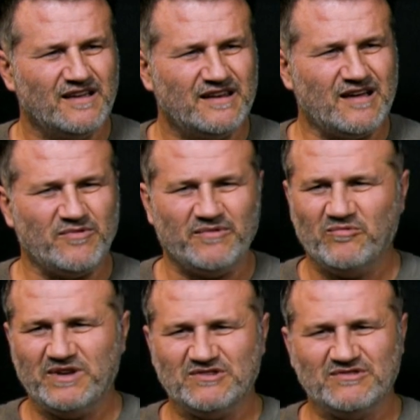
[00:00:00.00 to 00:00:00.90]
Now,
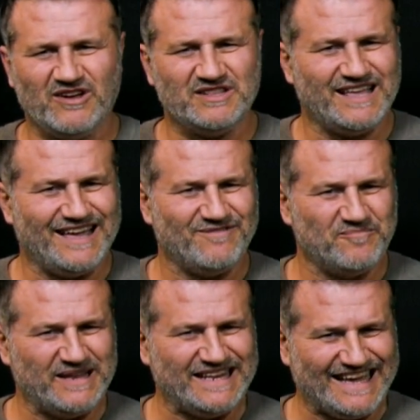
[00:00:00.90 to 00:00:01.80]
we do not have
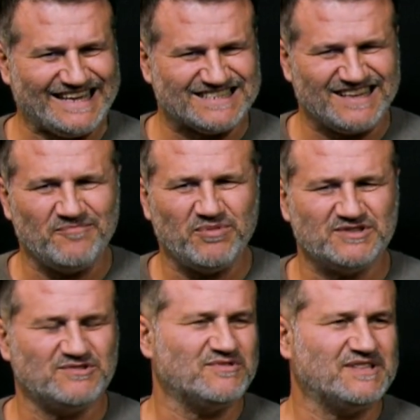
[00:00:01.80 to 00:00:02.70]
many
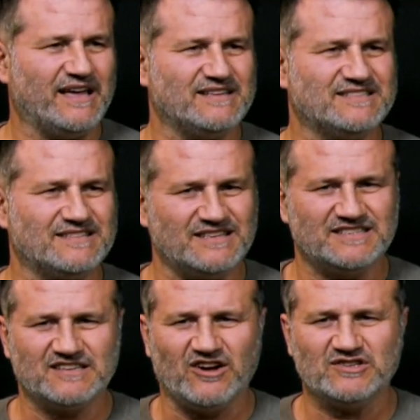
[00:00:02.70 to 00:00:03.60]
examples to test
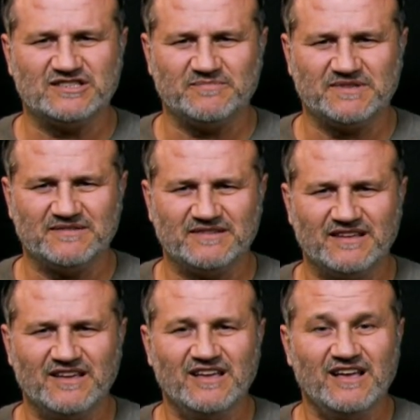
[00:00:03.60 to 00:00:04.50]
this concept.
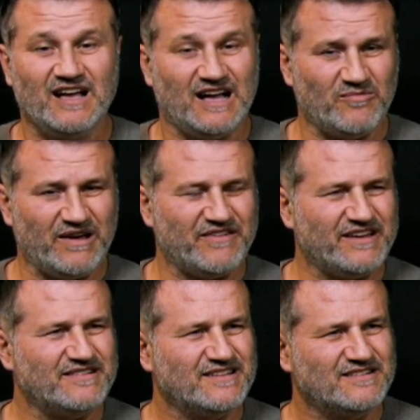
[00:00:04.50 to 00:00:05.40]

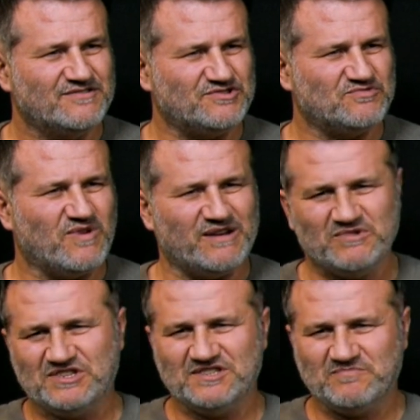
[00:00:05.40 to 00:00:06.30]
However, there is one
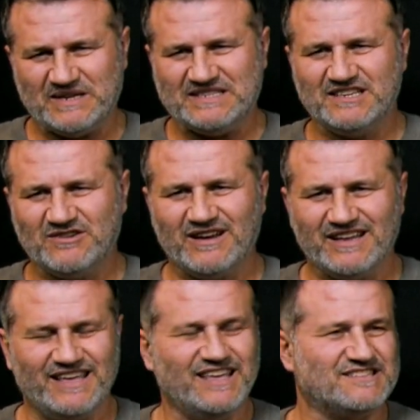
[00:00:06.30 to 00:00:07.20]
which is particularly
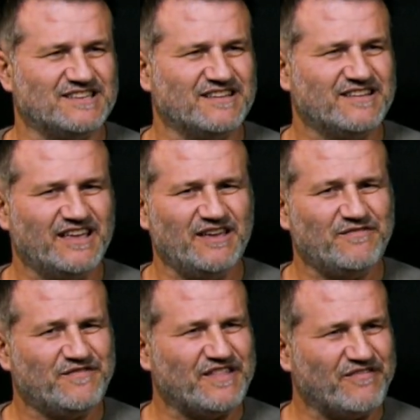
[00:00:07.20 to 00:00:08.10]
easy.
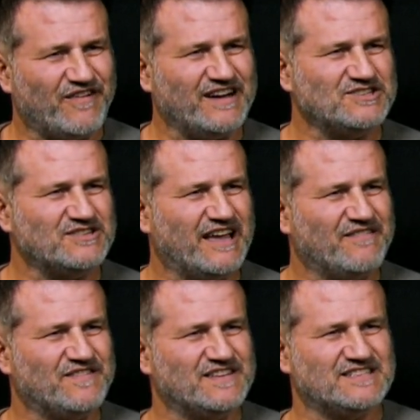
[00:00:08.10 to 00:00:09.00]
If the function
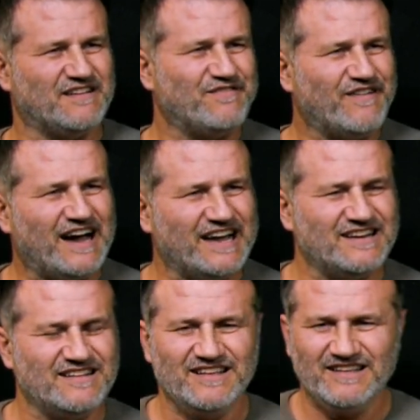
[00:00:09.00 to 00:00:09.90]
f is
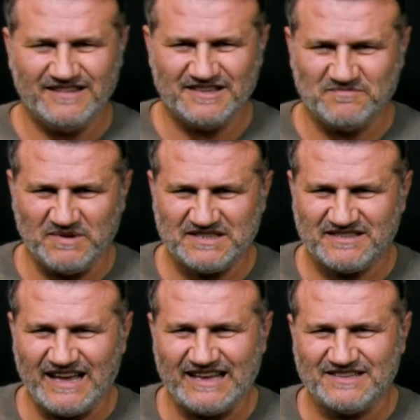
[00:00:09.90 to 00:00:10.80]
affine, this means
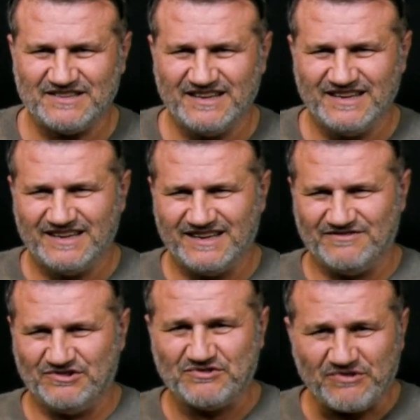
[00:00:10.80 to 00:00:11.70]
that
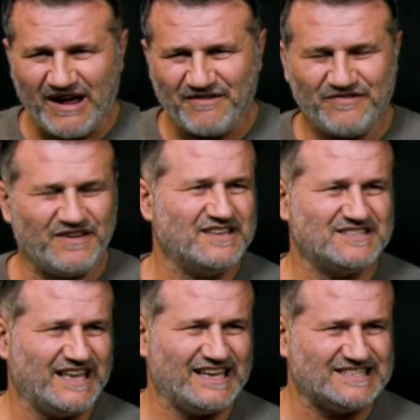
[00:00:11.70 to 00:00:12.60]
the graph
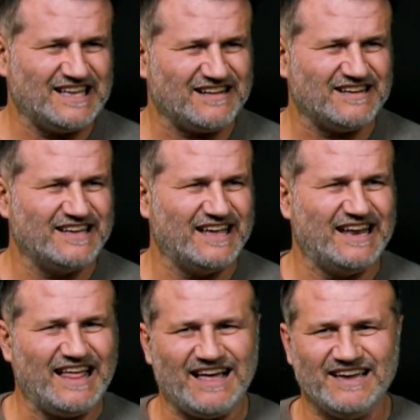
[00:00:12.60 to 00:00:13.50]
is exactly a
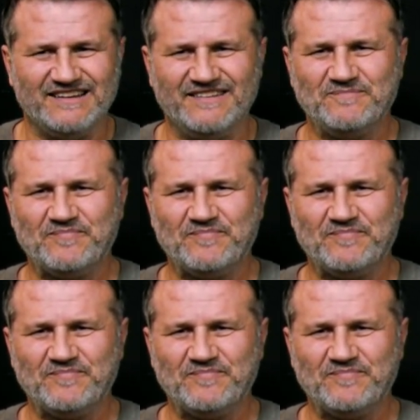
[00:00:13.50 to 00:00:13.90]
line.